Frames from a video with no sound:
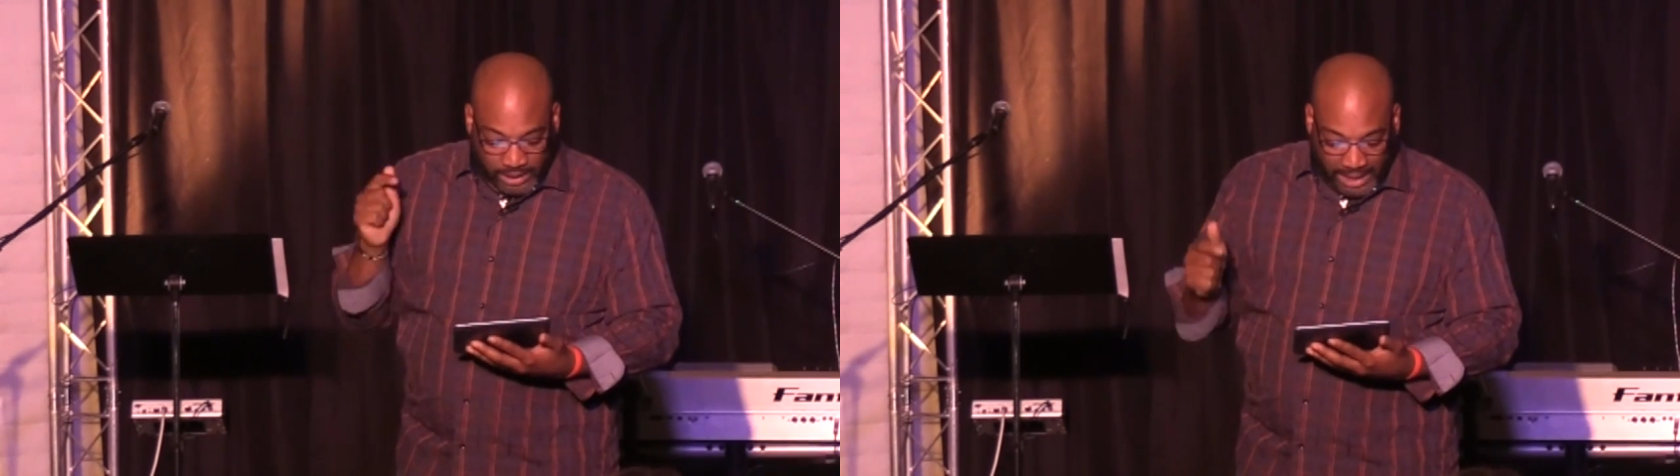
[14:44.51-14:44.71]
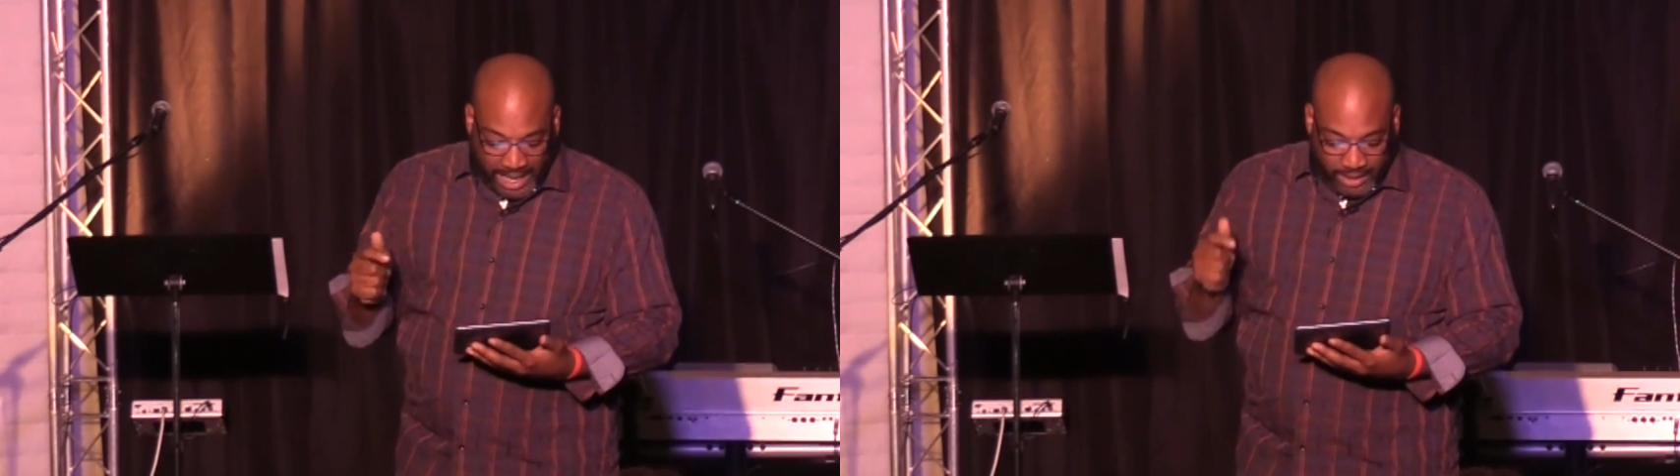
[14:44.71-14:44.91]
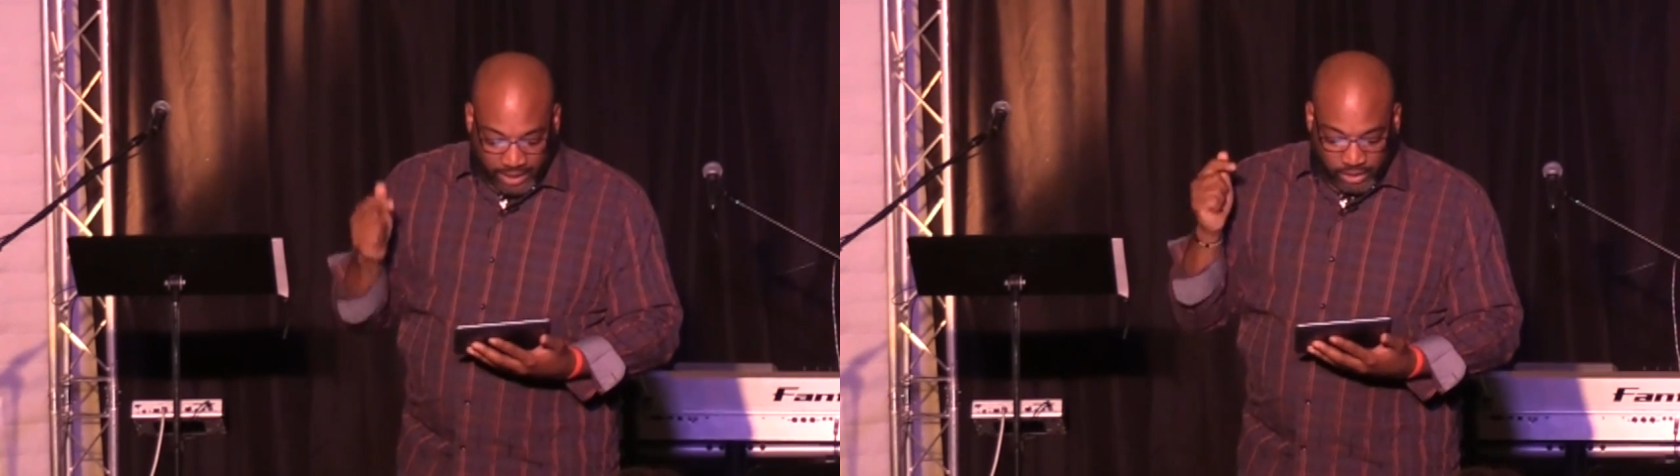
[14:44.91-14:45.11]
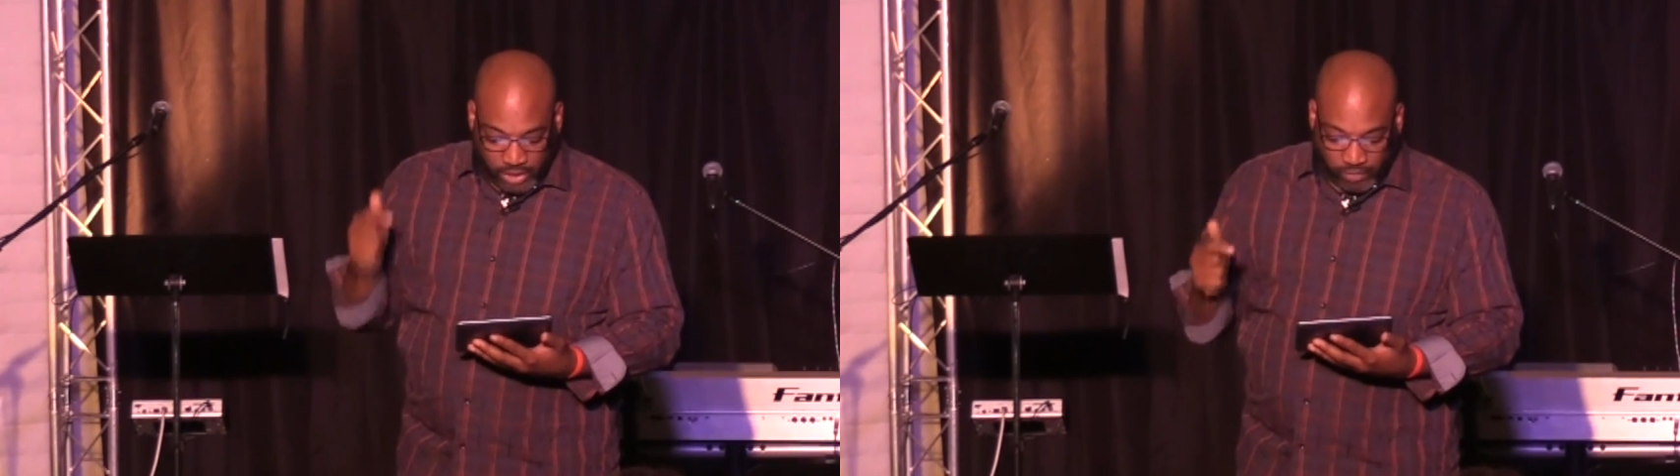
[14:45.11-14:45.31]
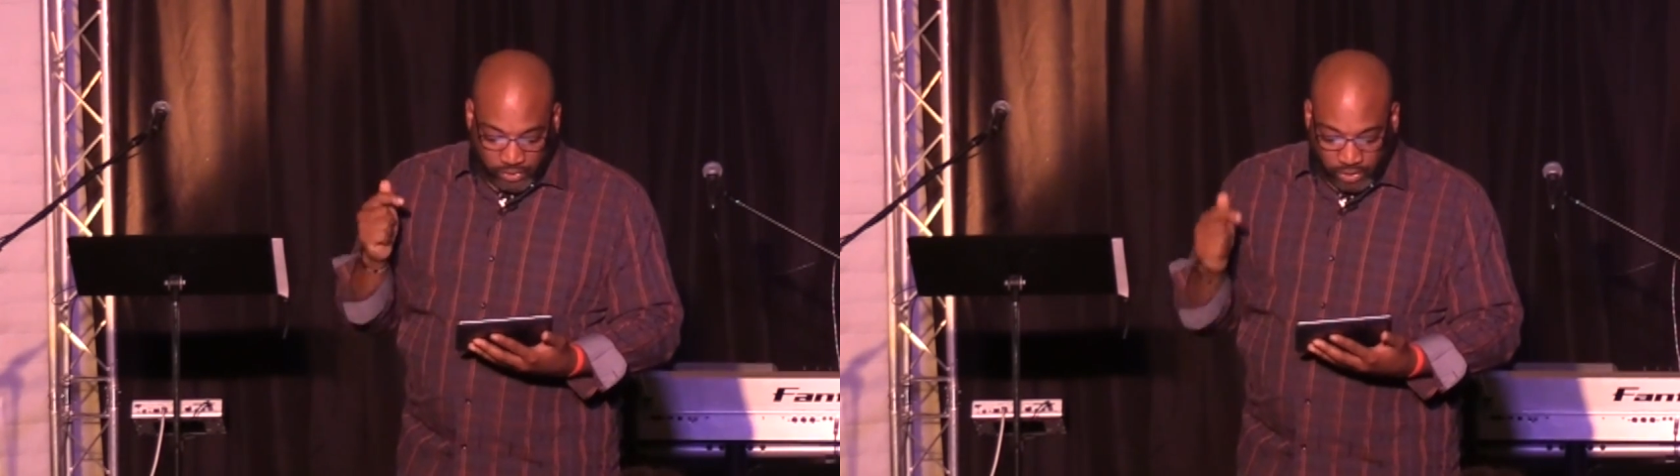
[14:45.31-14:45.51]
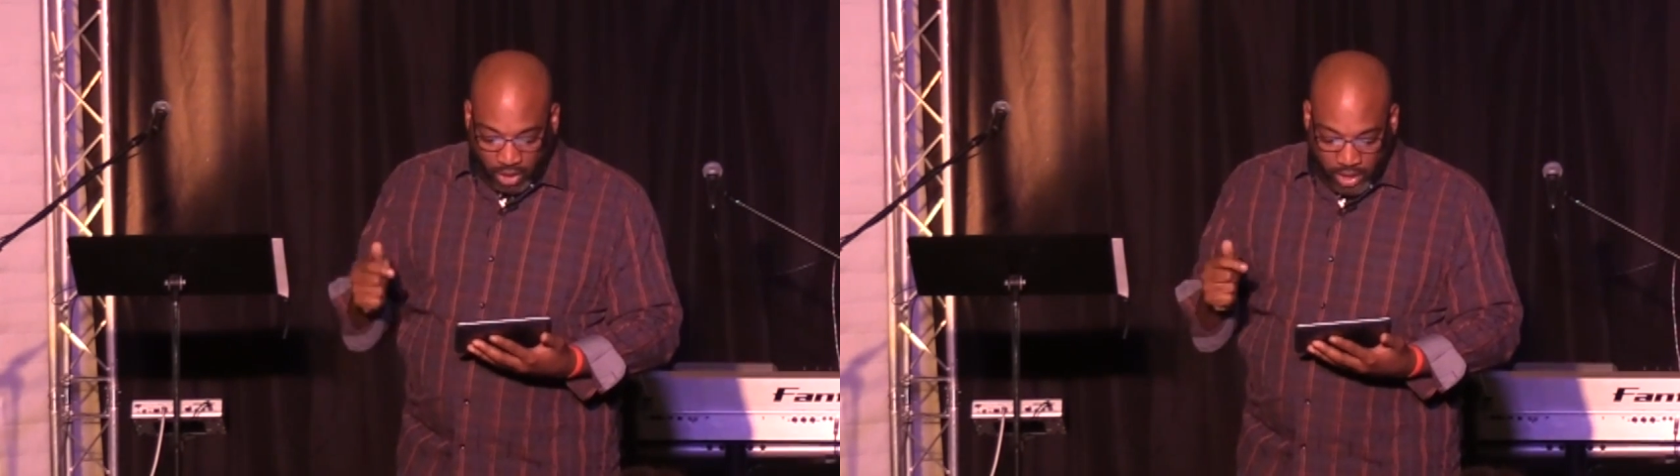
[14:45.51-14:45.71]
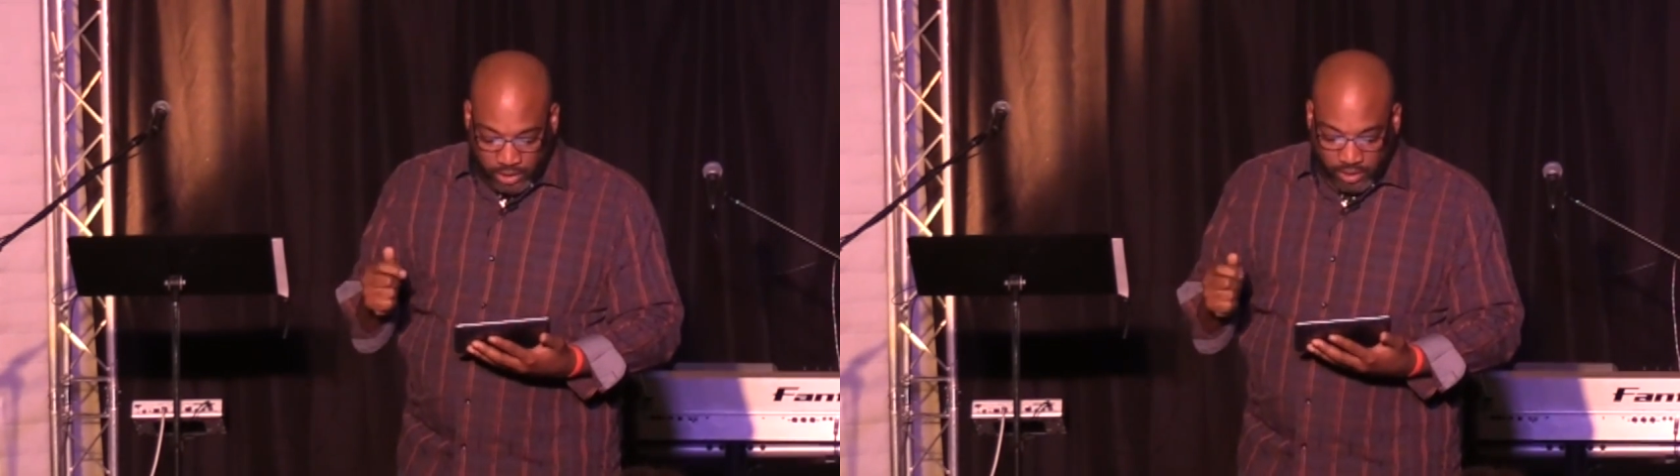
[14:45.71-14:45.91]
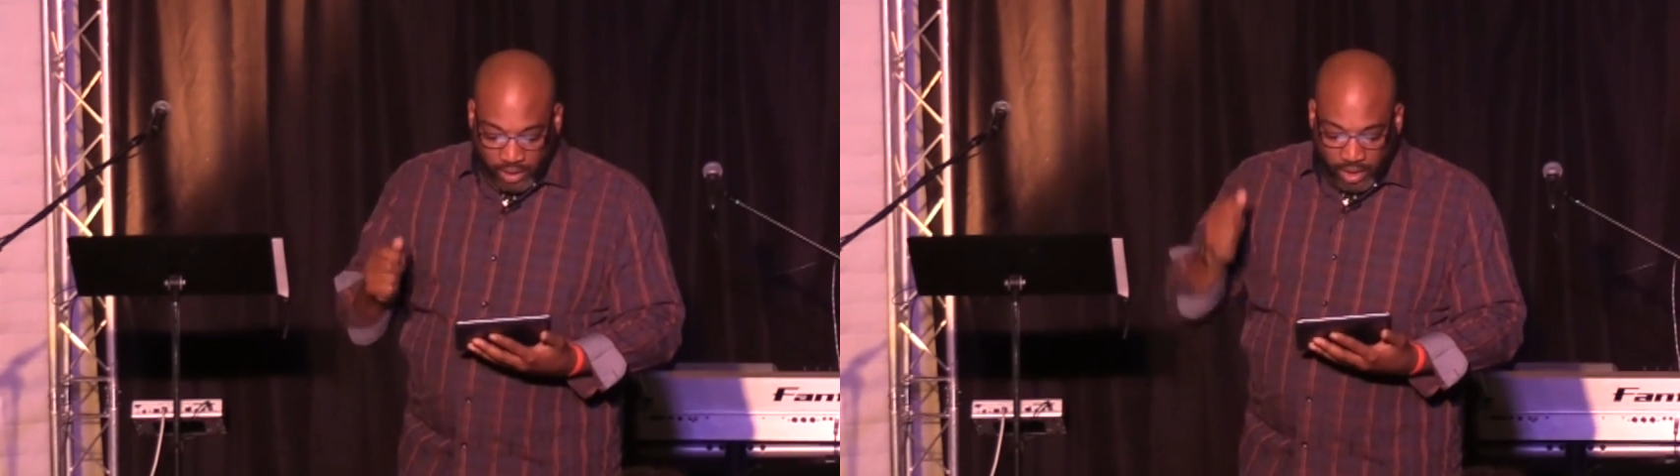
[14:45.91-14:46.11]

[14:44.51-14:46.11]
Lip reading: glad and generous hearts,